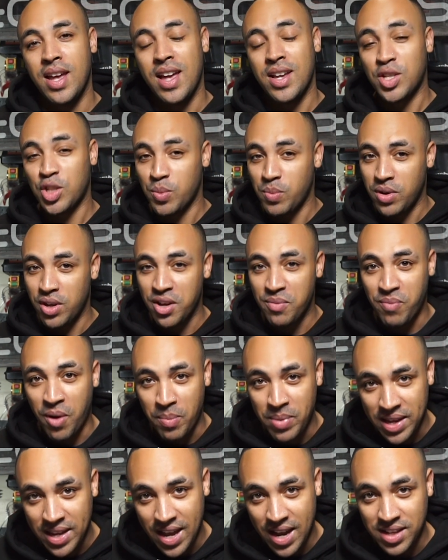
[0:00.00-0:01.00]
Some of you
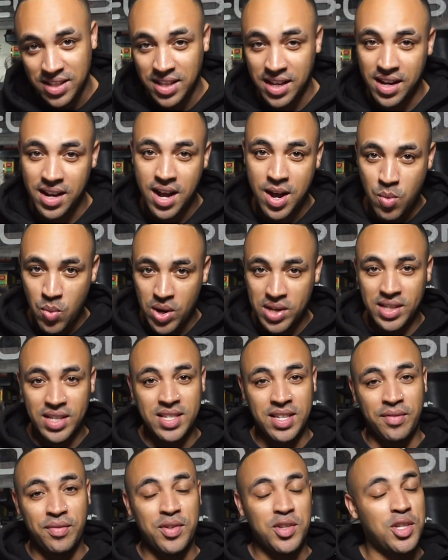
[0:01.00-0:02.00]
probably guessed it, I was
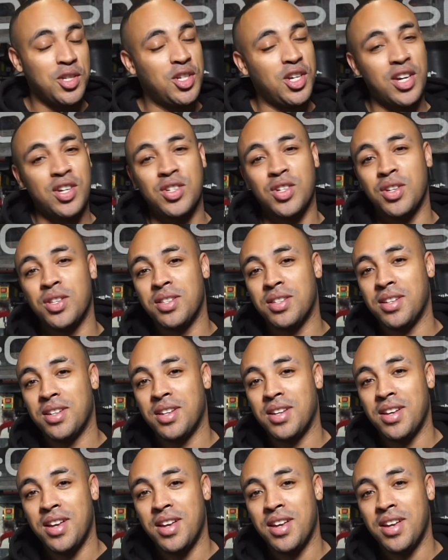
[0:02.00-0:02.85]
asking for suggestions,